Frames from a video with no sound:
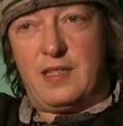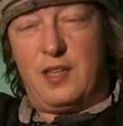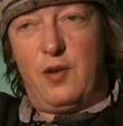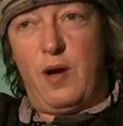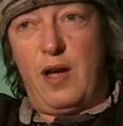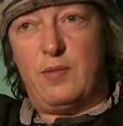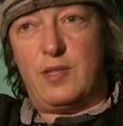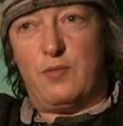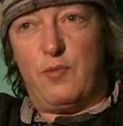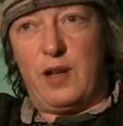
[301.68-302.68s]
So I
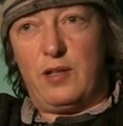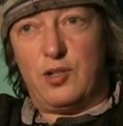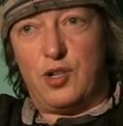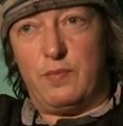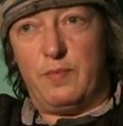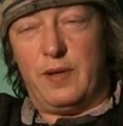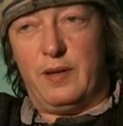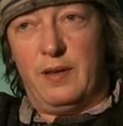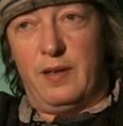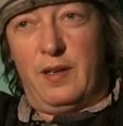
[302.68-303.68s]
was at Wrecclesham
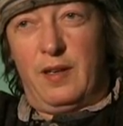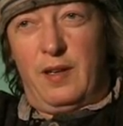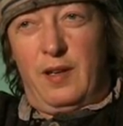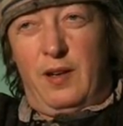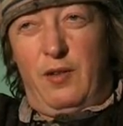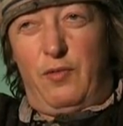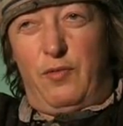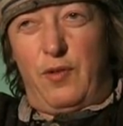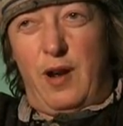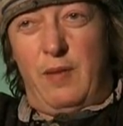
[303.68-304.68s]

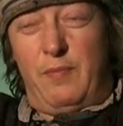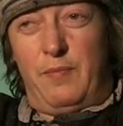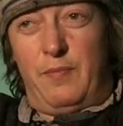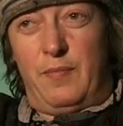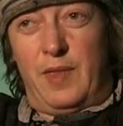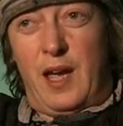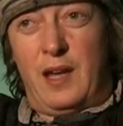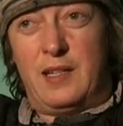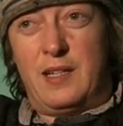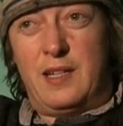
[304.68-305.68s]
from
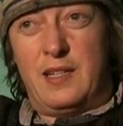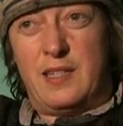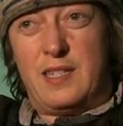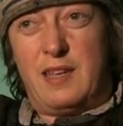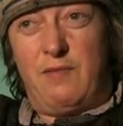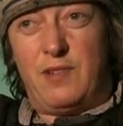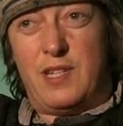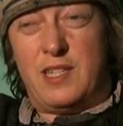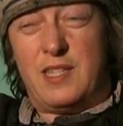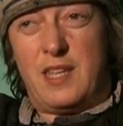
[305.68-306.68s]

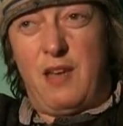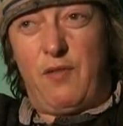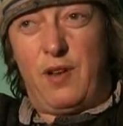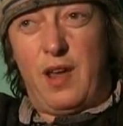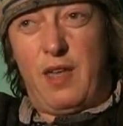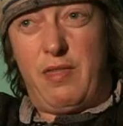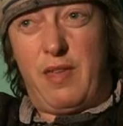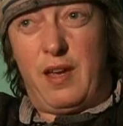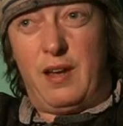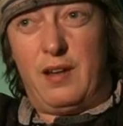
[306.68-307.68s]
1977, I
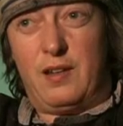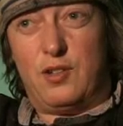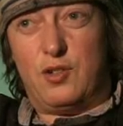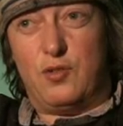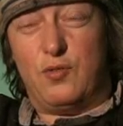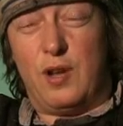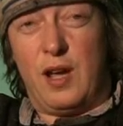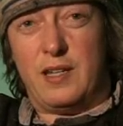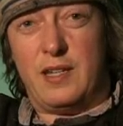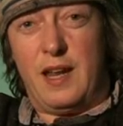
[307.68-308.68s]
think, to
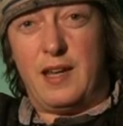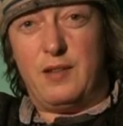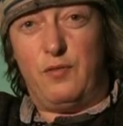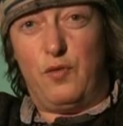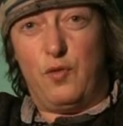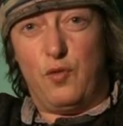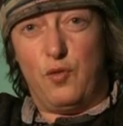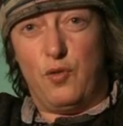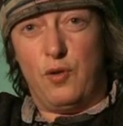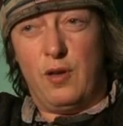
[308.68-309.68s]

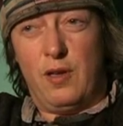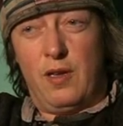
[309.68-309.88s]
1984.